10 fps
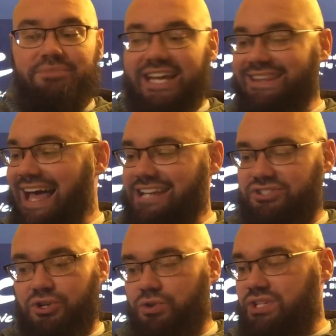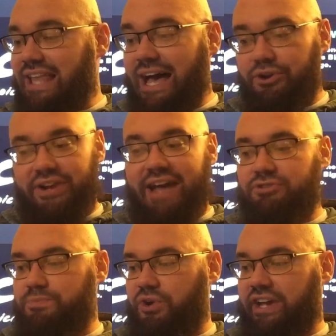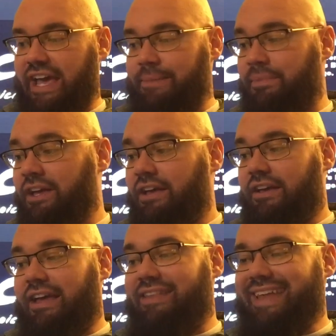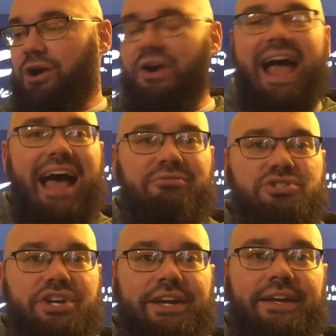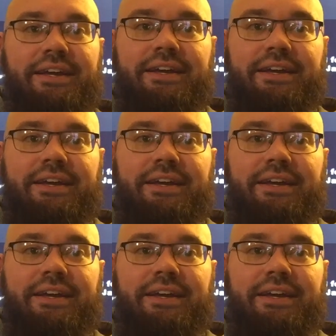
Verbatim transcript: dead last in goals allowed on average per game, and they are averaging